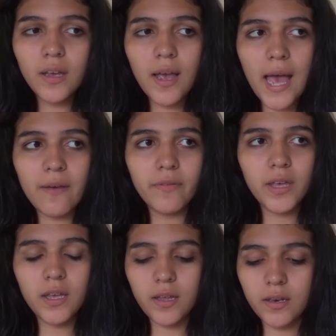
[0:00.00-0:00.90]

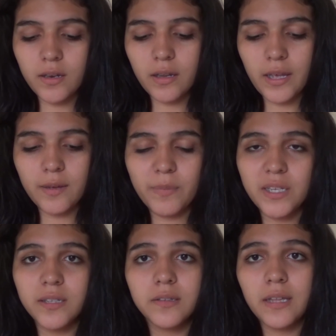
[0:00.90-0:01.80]
haven't like
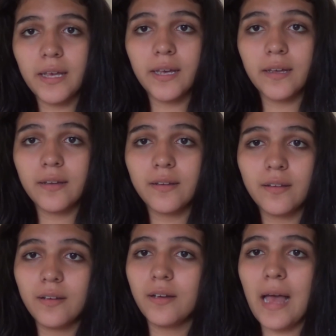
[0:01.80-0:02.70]
being like
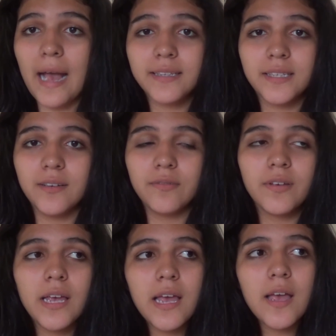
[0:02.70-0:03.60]
active.
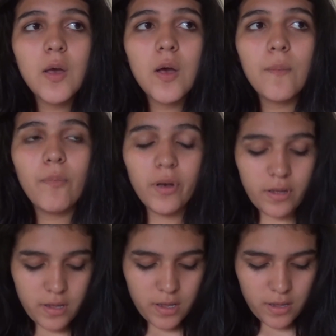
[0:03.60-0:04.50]

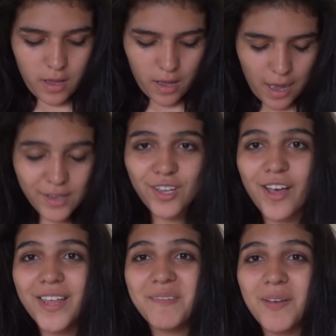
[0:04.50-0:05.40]
But I
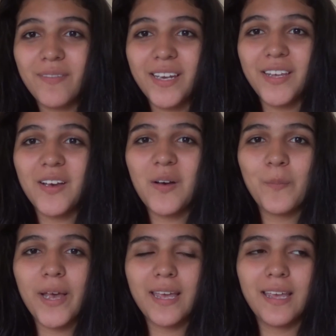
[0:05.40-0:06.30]
saw that my
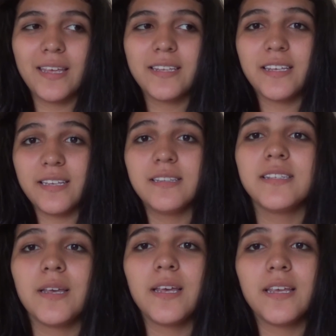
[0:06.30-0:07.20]
video, my
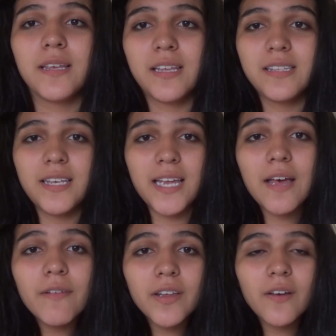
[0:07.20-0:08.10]

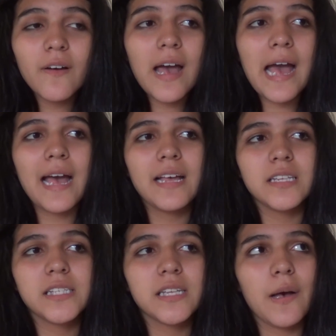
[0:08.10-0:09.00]
quinceañera video
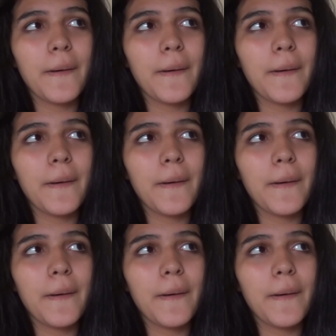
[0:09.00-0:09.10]
has